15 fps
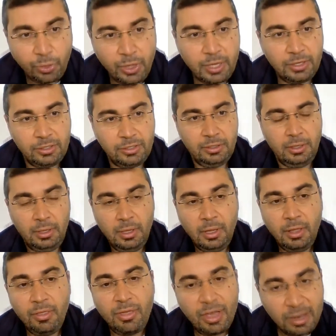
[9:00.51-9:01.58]
things,
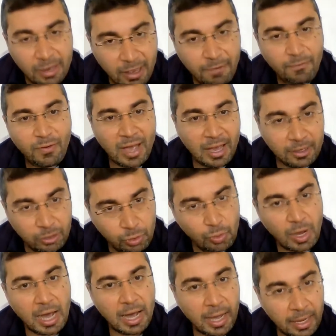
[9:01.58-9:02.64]
then in fact
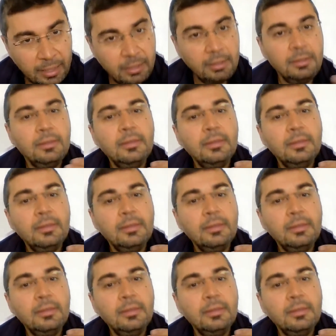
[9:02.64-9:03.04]
you are